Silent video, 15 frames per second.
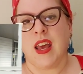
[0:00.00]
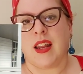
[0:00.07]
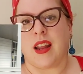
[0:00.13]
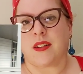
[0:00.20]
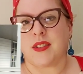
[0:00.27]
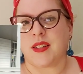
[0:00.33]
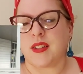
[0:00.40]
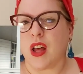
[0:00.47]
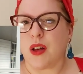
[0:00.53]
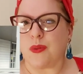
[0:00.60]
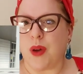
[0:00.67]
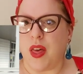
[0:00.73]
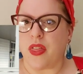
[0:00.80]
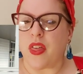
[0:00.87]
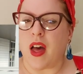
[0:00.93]
Now, to start
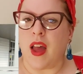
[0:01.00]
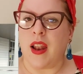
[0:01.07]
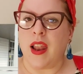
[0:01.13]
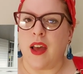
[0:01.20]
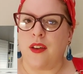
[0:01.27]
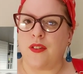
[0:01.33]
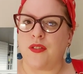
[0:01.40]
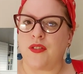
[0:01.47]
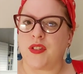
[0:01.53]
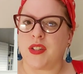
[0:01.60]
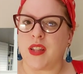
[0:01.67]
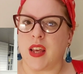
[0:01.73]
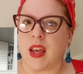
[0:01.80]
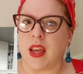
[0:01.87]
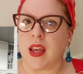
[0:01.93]
with, I
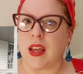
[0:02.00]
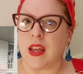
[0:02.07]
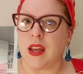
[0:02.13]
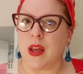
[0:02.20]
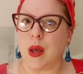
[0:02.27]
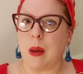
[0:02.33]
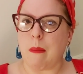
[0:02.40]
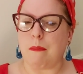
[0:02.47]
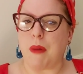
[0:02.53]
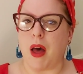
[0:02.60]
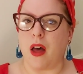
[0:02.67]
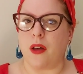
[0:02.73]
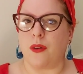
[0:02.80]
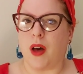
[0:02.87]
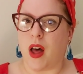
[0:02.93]
left the
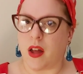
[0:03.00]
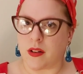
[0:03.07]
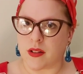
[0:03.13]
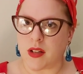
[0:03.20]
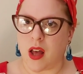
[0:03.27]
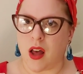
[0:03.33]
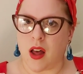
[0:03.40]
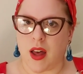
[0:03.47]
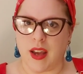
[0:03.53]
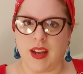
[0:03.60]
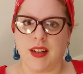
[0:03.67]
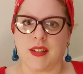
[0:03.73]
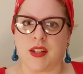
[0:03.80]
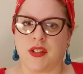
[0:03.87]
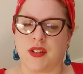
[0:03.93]
bow
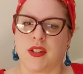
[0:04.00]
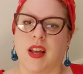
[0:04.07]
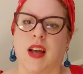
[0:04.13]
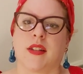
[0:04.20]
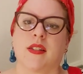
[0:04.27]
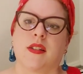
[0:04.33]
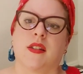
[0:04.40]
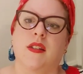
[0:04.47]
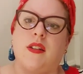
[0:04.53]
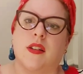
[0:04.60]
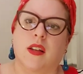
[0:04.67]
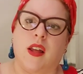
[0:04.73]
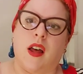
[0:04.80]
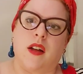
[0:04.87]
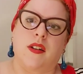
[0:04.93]
untied and just had
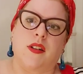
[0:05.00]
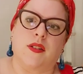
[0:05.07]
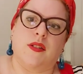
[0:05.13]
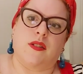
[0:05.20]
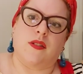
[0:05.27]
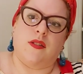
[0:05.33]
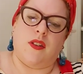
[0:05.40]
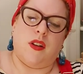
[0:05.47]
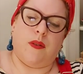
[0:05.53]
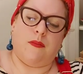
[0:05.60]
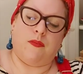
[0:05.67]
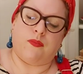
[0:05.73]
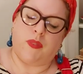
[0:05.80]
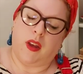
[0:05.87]
the cardigan, the